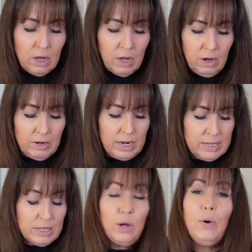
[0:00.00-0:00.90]
All right,
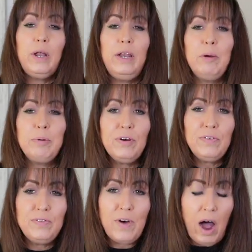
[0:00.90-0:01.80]
so number
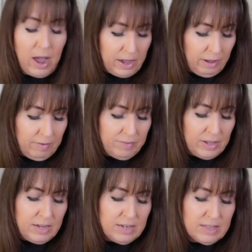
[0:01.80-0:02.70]
5
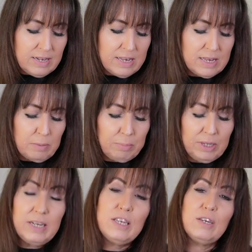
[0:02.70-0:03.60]
is the
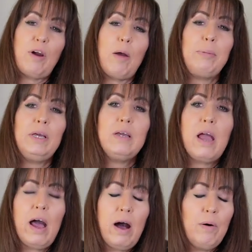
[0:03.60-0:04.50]
Simply Scrappy
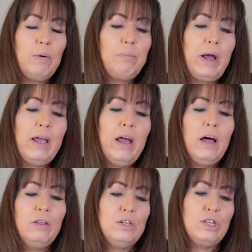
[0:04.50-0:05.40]
Cowl by
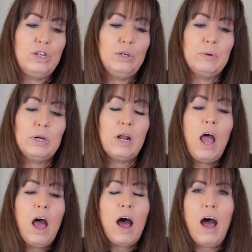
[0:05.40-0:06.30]
Helen Stewart.
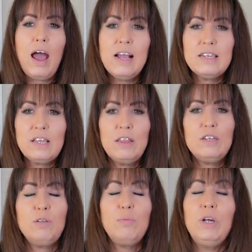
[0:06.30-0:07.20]
I saw
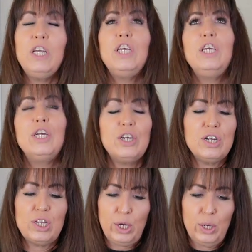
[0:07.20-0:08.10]
this one
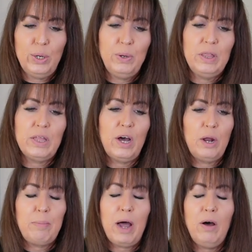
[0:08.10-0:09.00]
years ago and
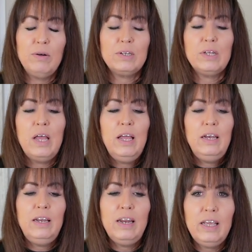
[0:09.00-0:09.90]
thought about
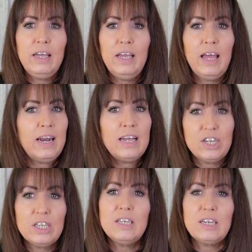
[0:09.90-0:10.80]
knitting it, and I
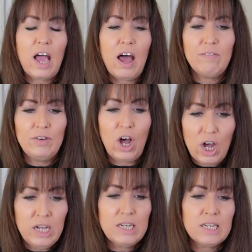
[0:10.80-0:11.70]
just have
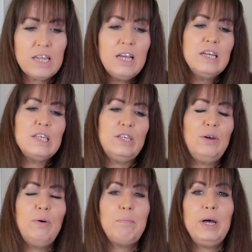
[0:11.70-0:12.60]
not.
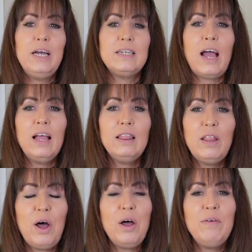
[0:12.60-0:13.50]
So, but I
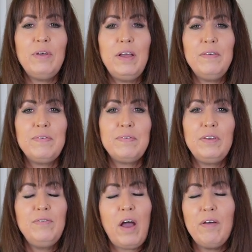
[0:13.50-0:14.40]
love, if
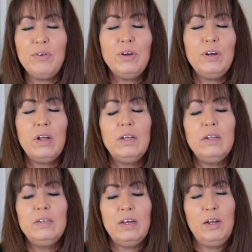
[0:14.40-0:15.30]
you've ever
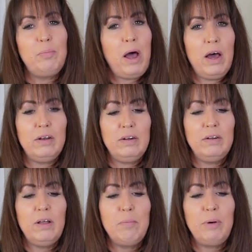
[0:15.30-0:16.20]
done a
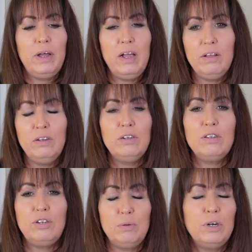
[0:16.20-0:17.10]
pattern by Helen
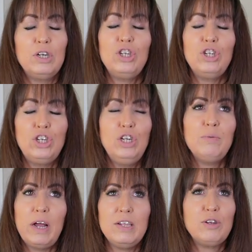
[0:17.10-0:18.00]
Stewart, she
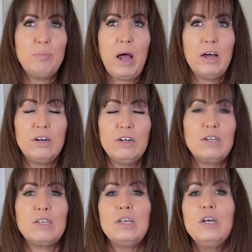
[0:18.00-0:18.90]
writes her
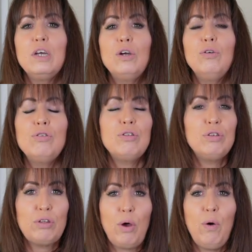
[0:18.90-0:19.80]
patterns.
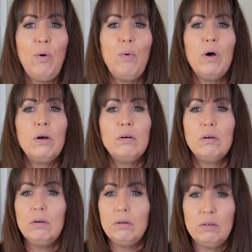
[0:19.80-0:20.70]
So
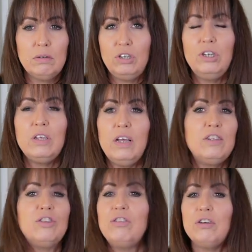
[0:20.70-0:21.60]

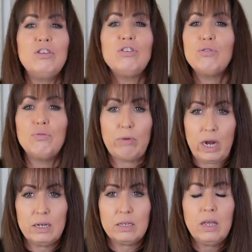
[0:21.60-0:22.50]
they're just
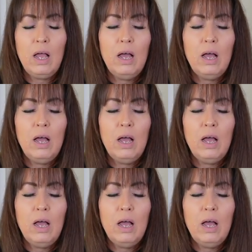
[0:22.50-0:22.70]
great.